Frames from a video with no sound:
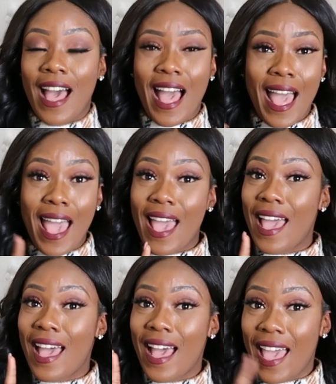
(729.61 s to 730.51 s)
I
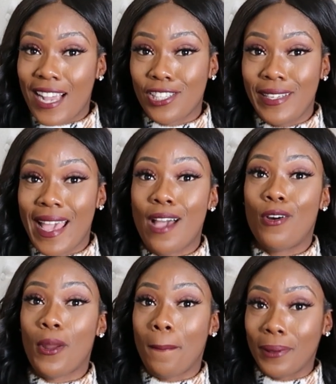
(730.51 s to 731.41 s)
actually had
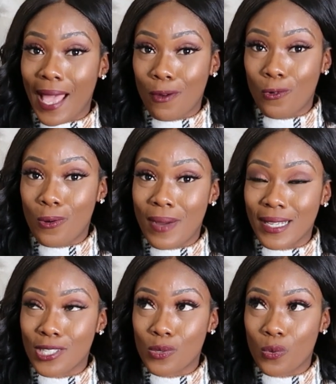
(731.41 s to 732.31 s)
on a black
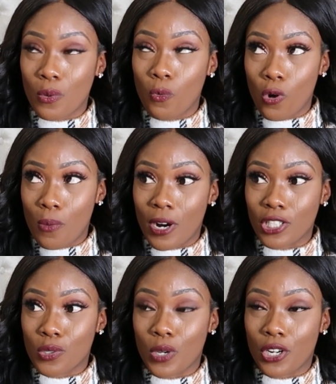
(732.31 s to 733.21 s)
Walmart
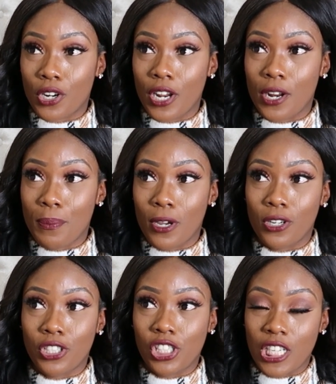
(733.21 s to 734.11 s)
sweater and a
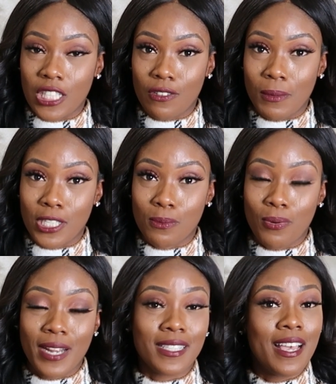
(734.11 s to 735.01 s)
pair of jeans from
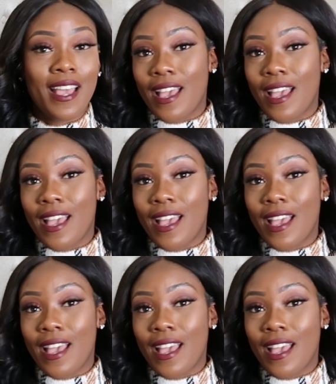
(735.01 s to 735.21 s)
Express.